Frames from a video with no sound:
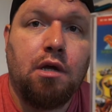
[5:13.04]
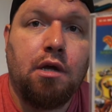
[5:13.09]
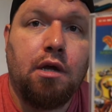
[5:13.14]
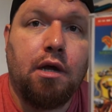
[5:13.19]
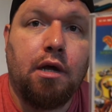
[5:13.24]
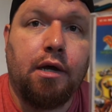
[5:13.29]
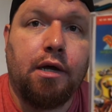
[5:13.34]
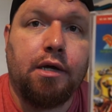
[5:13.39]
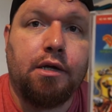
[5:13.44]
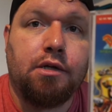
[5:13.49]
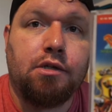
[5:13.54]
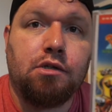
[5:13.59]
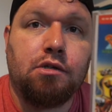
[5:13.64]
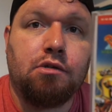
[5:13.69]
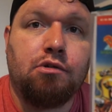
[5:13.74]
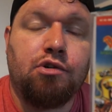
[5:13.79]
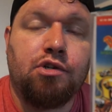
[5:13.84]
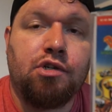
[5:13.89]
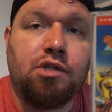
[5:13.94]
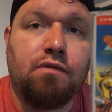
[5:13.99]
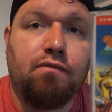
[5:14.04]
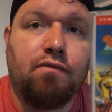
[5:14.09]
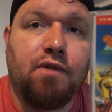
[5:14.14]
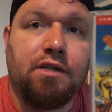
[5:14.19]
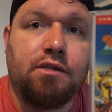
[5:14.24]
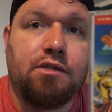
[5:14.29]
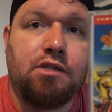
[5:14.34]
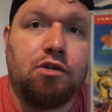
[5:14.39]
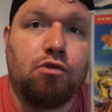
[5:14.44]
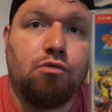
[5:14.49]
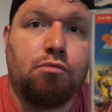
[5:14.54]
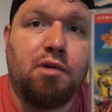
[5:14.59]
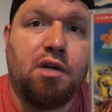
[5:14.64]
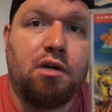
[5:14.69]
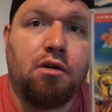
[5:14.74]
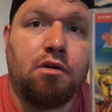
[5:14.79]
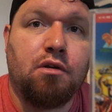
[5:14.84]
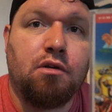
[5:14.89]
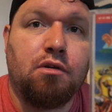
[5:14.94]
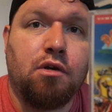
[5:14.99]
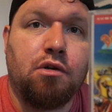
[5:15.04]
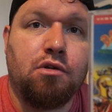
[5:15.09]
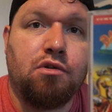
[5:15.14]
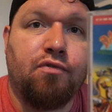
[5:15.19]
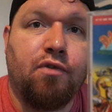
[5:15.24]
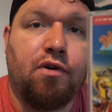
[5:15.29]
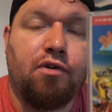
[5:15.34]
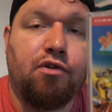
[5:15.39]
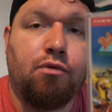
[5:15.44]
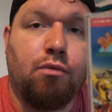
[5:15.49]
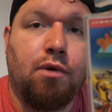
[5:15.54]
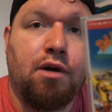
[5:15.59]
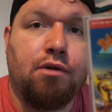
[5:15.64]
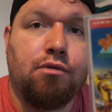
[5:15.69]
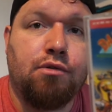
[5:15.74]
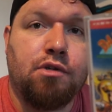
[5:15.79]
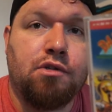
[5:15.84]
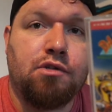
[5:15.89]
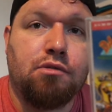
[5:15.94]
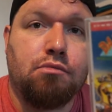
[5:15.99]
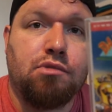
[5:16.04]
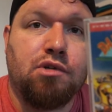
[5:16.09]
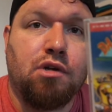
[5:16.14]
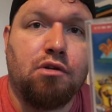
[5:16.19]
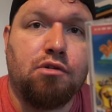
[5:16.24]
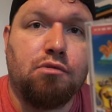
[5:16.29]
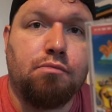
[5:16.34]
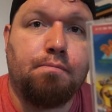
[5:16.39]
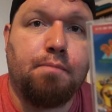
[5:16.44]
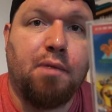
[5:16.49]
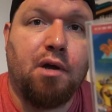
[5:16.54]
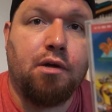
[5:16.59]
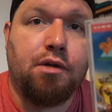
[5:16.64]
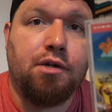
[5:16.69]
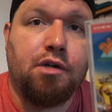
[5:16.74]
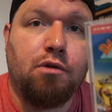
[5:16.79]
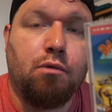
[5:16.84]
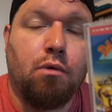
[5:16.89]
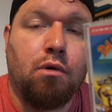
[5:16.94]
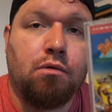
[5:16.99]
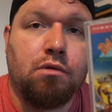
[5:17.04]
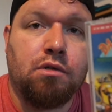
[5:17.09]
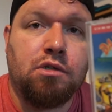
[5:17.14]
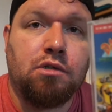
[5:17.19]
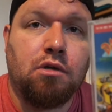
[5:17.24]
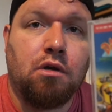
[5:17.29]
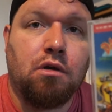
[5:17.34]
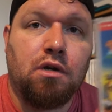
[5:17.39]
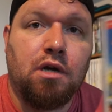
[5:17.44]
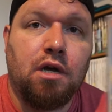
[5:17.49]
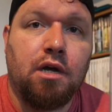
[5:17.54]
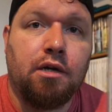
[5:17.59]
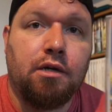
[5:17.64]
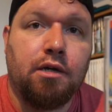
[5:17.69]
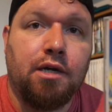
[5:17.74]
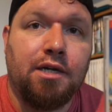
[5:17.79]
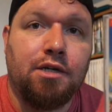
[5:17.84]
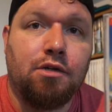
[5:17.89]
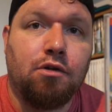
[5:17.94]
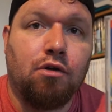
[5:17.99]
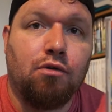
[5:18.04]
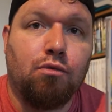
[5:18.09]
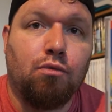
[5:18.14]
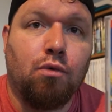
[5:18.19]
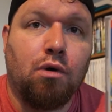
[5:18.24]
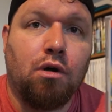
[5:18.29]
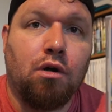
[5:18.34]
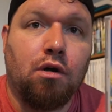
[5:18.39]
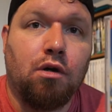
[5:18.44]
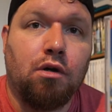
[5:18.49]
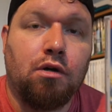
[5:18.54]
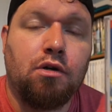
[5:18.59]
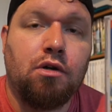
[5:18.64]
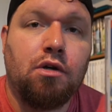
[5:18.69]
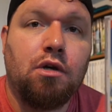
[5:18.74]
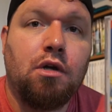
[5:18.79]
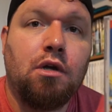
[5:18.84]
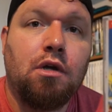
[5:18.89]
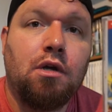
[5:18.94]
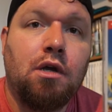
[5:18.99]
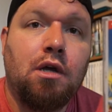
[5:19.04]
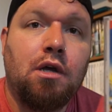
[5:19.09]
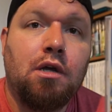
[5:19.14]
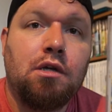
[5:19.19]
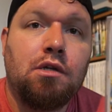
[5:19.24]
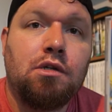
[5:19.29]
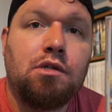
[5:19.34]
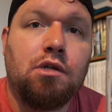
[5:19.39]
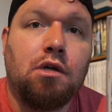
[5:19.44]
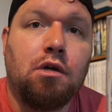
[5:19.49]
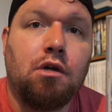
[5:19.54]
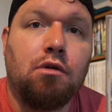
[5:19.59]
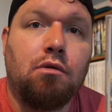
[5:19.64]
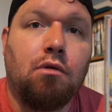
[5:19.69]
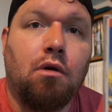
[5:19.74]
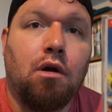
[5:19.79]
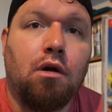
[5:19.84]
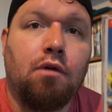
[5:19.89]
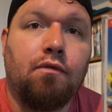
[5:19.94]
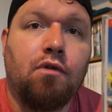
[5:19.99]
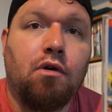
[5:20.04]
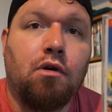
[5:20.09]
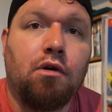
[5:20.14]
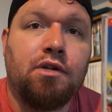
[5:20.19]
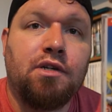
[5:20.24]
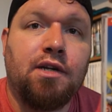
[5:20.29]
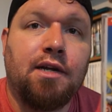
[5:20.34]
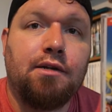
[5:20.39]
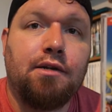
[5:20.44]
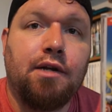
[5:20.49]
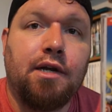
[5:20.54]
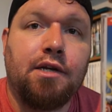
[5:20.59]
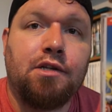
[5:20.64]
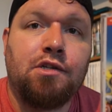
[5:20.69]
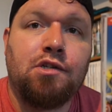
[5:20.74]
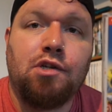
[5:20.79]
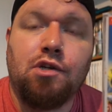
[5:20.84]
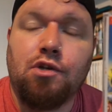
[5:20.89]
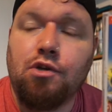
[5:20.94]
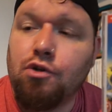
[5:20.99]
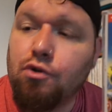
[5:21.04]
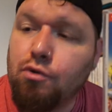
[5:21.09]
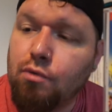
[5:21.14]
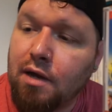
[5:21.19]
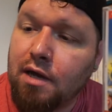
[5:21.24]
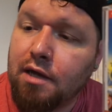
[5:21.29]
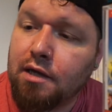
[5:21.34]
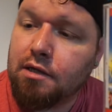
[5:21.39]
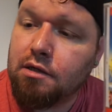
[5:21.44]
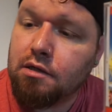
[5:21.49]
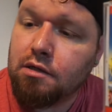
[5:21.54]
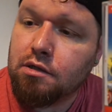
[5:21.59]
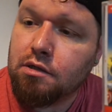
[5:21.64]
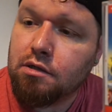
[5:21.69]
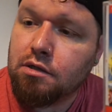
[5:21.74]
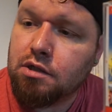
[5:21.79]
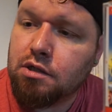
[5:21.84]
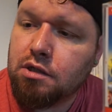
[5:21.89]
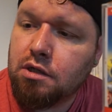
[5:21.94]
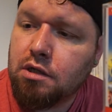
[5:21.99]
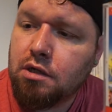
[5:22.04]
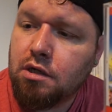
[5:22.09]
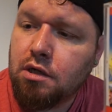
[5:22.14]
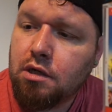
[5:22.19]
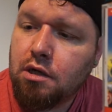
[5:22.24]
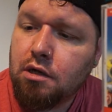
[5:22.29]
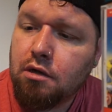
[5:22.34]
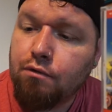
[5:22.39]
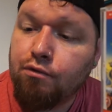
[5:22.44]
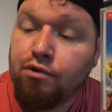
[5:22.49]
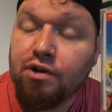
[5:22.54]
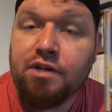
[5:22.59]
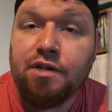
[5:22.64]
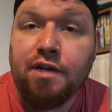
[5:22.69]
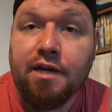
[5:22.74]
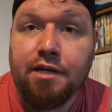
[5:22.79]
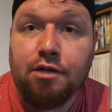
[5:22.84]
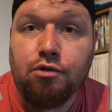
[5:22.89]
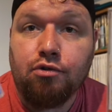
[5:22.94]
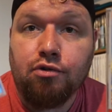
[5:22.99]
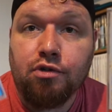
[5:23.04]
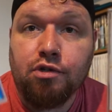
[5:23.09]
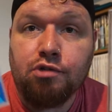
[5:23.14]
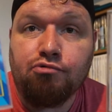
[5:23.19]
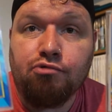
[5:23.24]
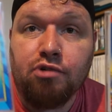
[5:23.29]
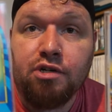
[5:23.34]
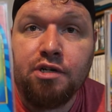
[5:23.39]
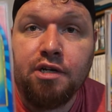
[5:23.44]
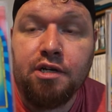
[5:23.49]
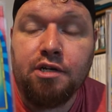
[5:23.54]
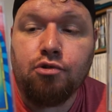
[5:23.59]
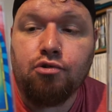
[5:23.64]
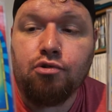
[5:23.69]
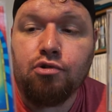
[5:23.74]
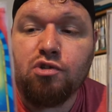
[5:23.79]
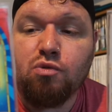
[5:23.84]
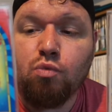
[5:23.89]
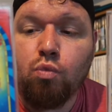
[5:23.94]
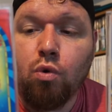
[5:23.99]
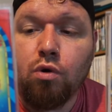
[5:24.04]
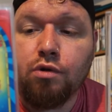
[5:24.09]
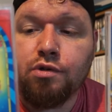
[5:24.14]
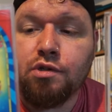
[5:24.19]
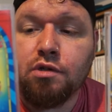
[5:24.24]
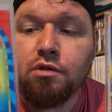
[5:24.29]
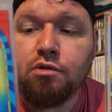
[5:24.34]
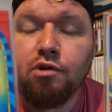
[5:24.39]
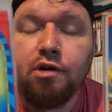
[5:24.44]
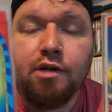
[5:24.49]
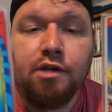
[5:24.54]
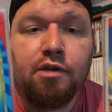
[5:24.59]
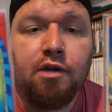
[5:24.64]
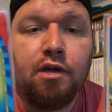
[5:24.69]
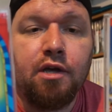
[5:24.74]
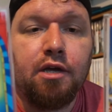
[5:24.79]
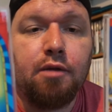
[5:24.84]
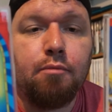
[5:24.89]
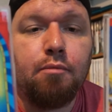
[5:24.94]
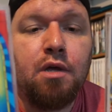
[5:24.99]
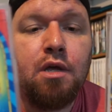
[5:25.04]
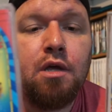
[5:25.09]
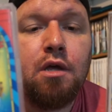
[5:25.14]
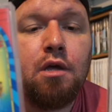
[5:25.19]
As Christian Van Tilburg knows very well, you sometimes buy new old stock and they don't work. So I've got Dan Dare 2 and Rick Dangerous. Rick Dangerous was a great game.